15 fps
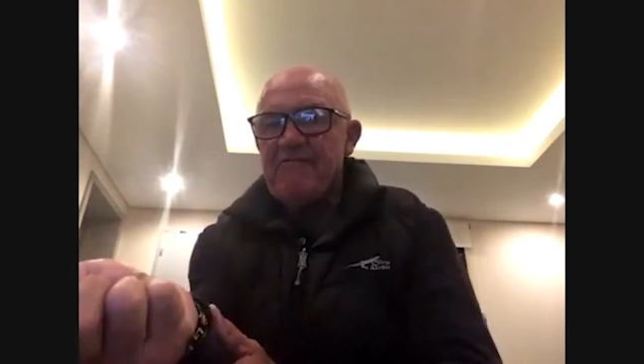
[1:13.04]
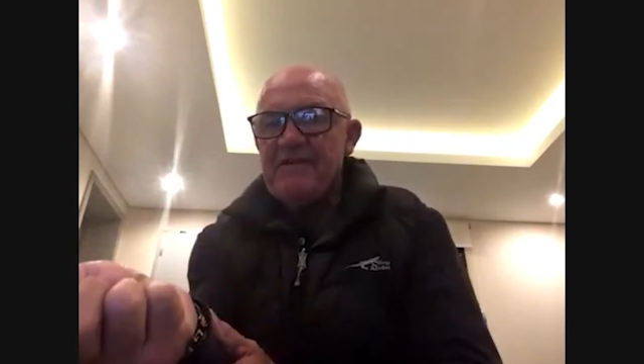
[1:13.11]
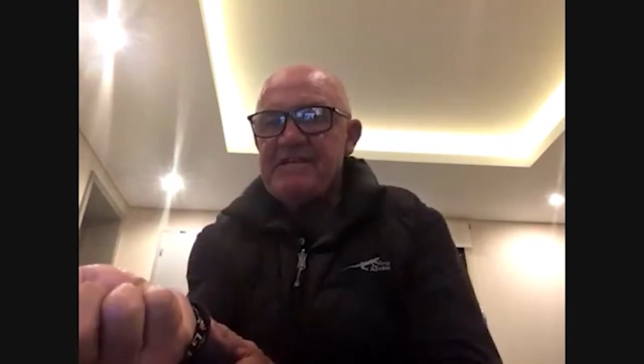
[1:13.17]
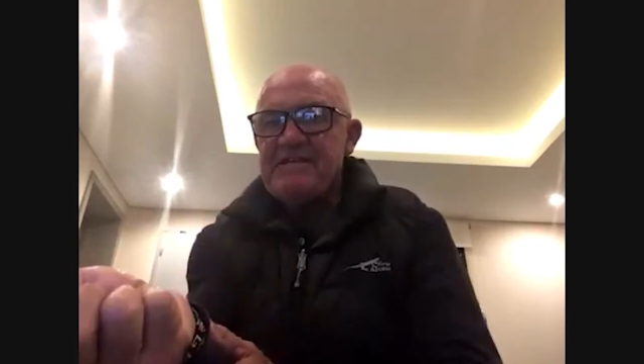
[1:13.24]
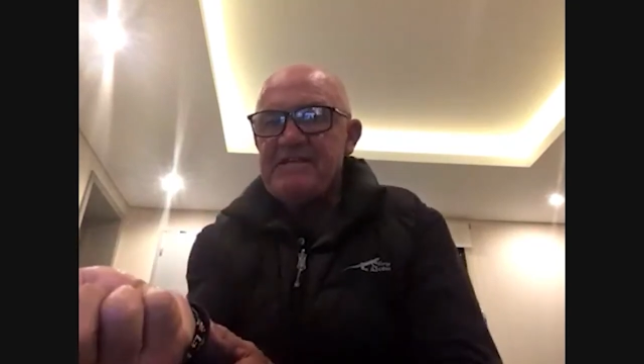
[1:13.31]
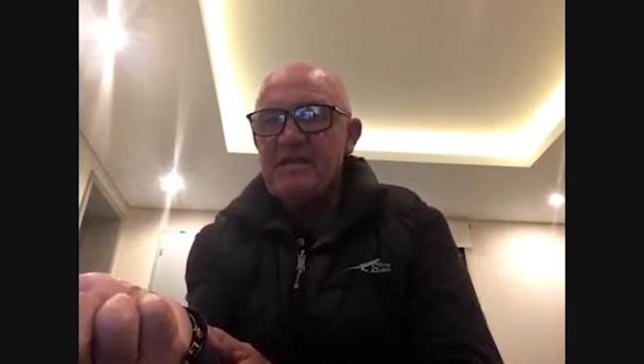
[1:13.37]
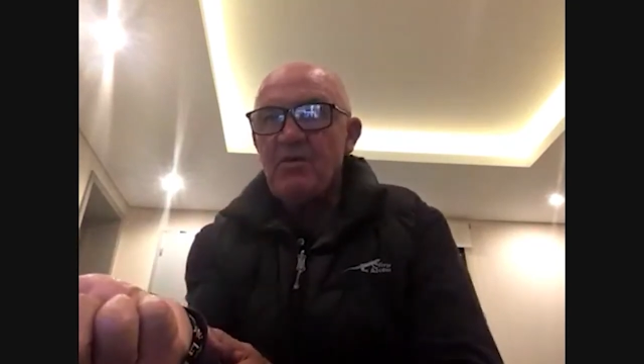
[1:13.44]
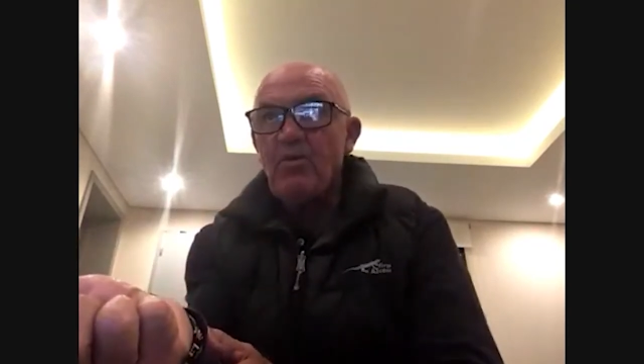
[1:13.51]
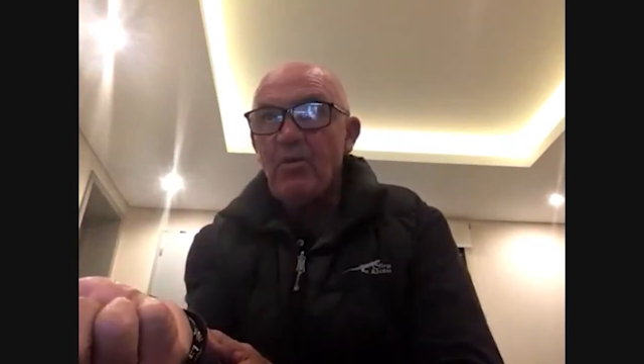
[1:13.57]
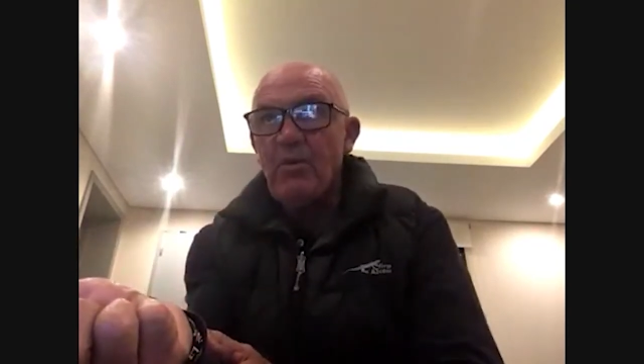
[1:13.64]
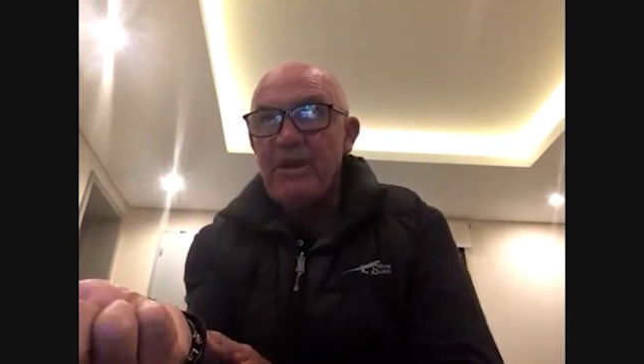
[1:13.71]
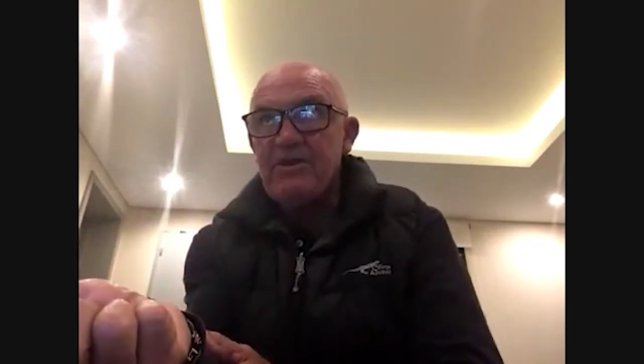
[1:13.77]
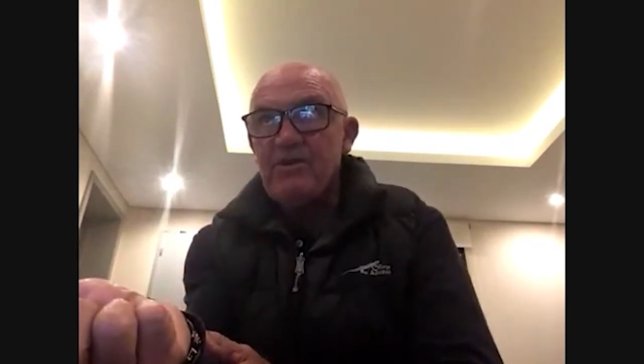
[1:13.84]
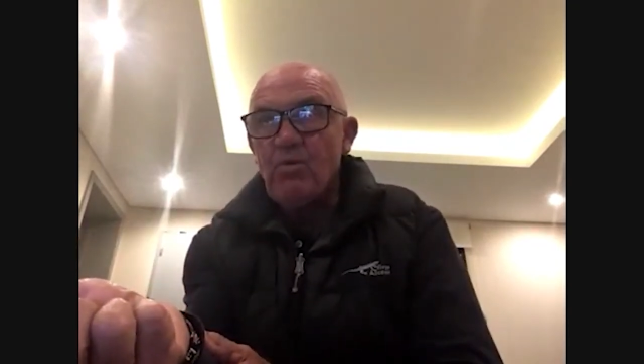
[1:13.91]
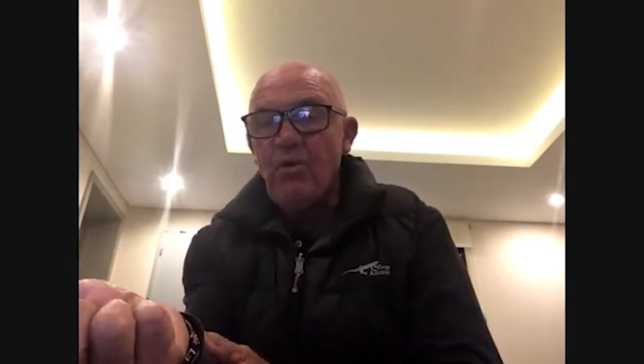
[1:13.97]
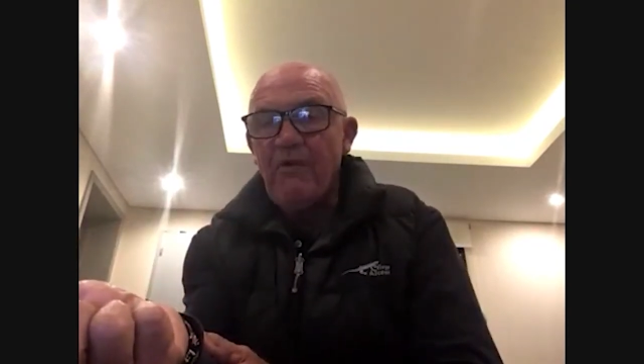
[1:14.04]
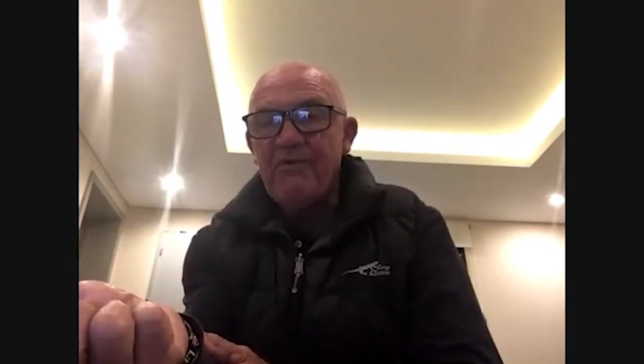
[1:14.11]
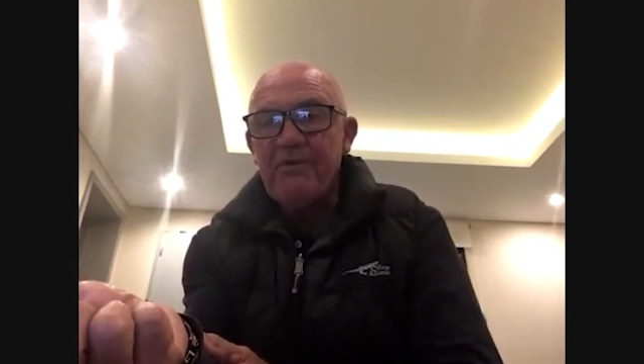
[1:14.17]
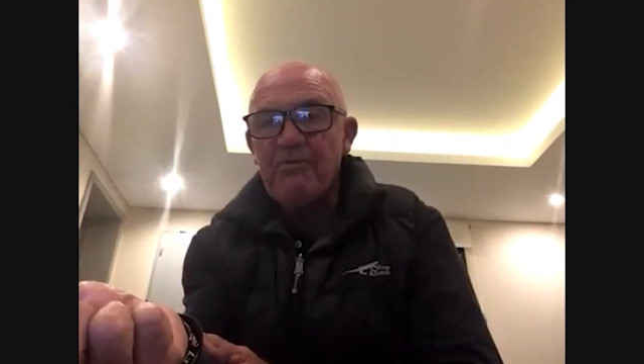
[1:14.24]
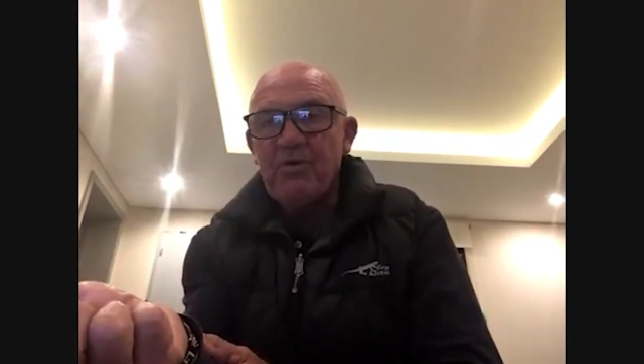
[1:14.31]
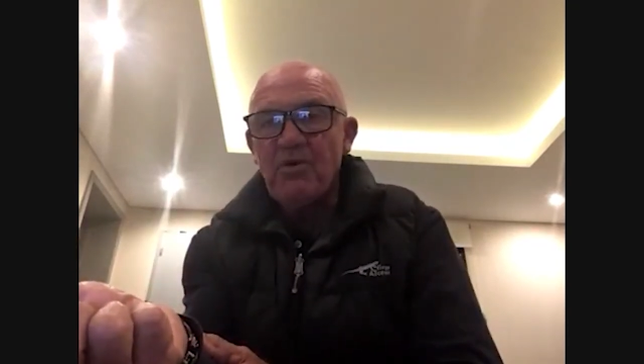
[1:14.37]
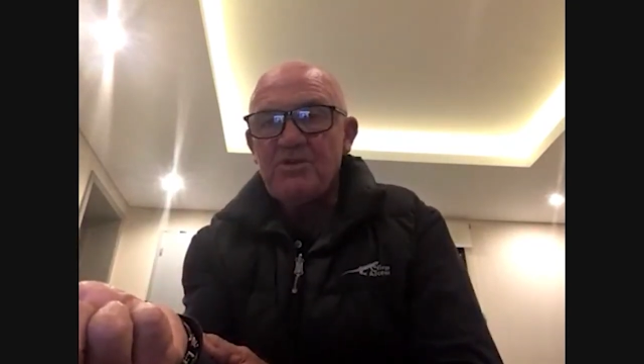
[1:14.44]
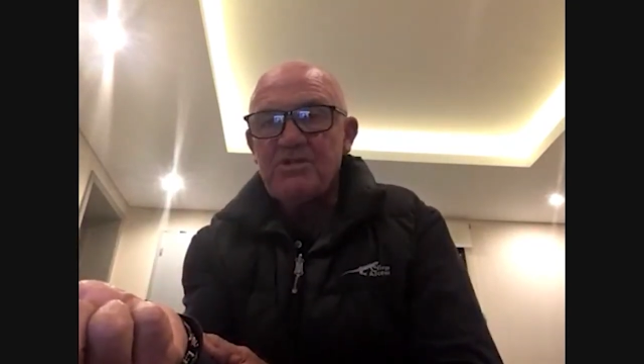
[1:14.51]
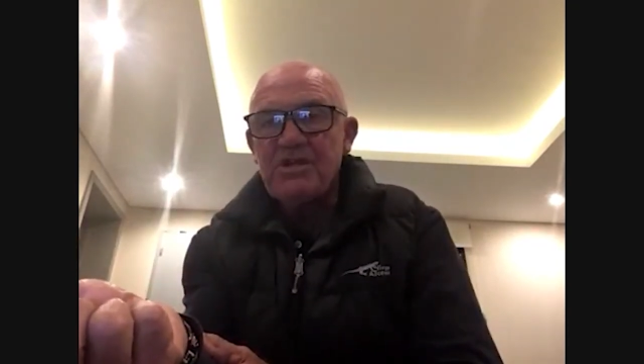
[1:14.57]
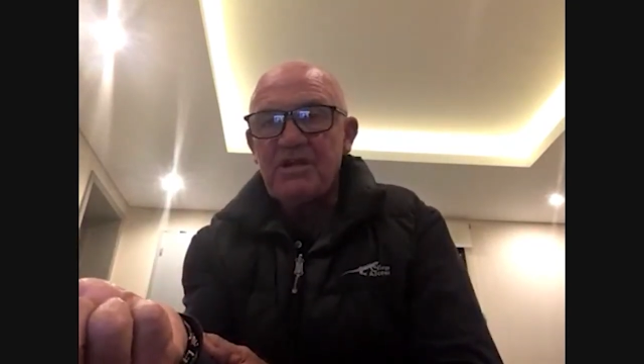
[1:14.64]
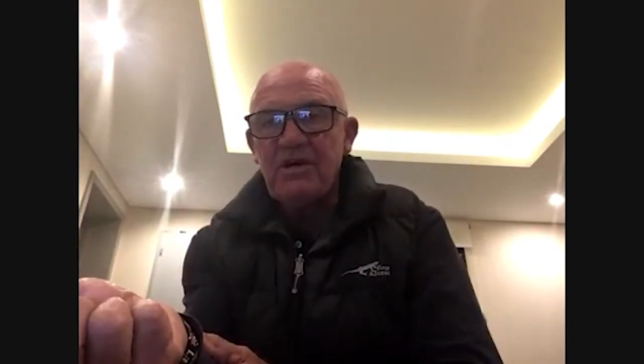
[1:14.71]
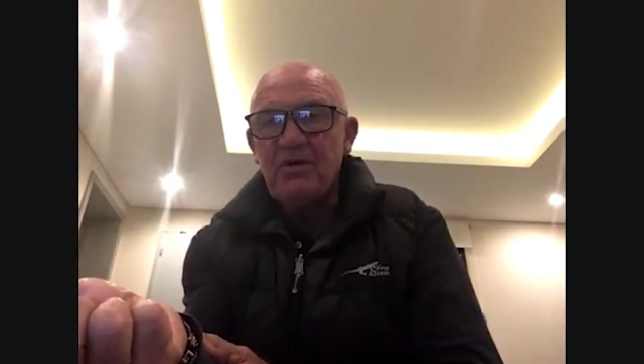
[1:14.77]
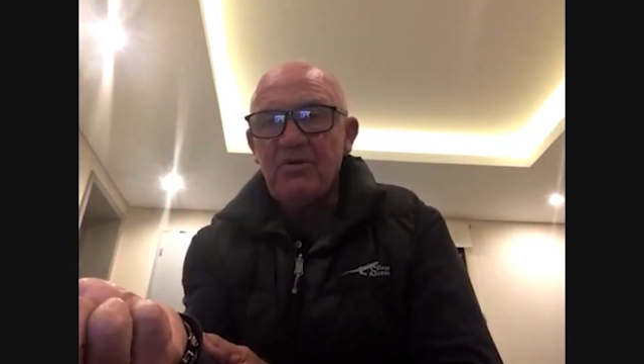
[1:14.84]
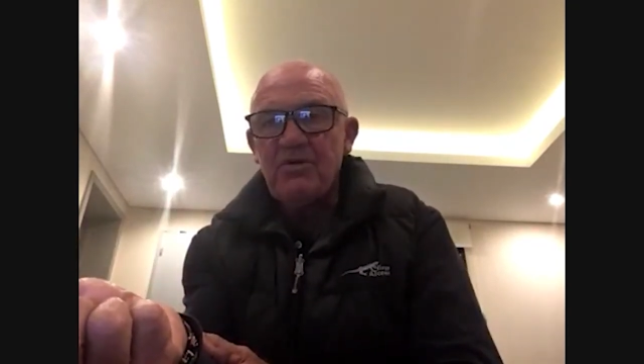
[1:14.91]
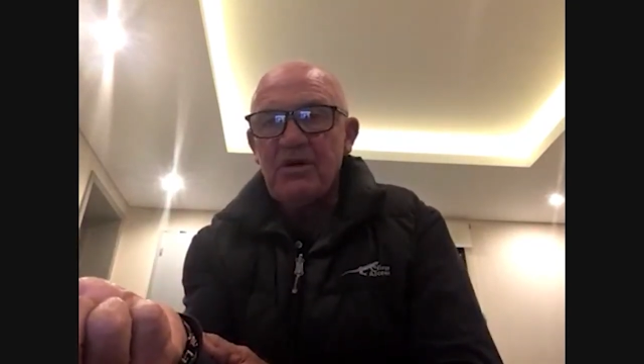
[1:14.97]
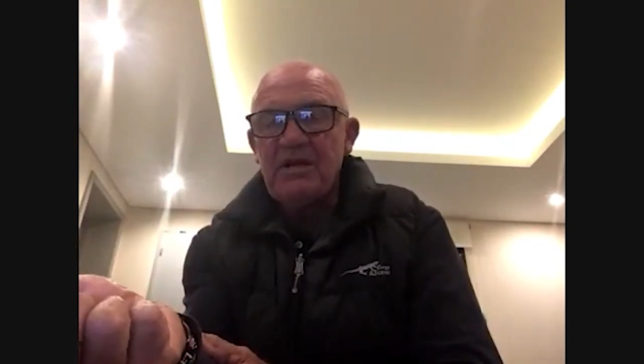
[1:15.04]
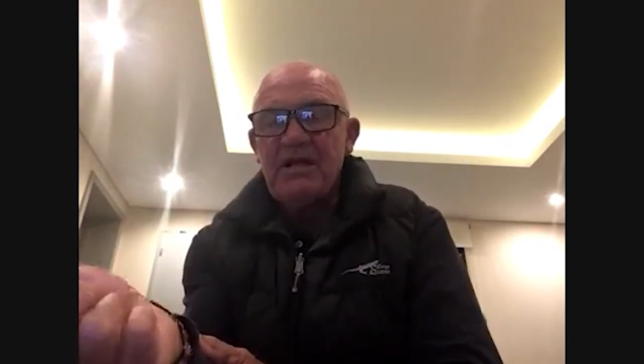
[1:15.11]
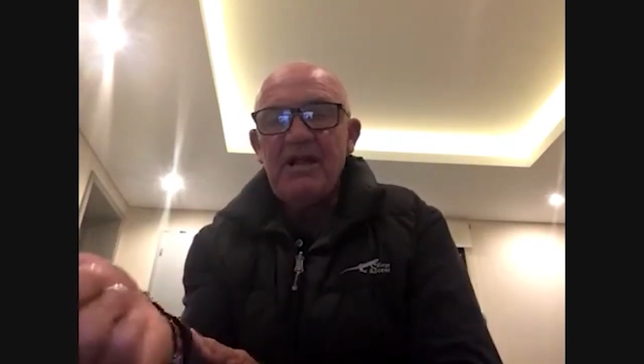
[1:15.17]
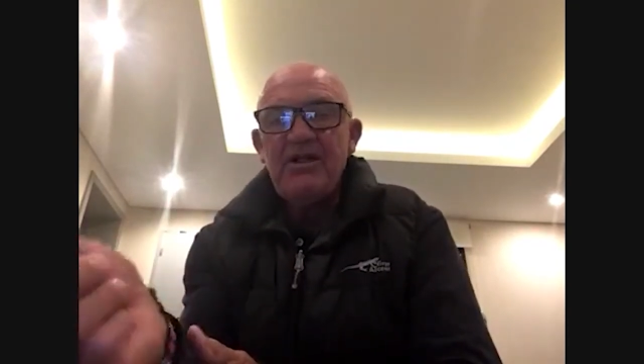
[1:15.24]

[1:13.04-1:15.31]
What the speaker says: facing where you want the ball to go.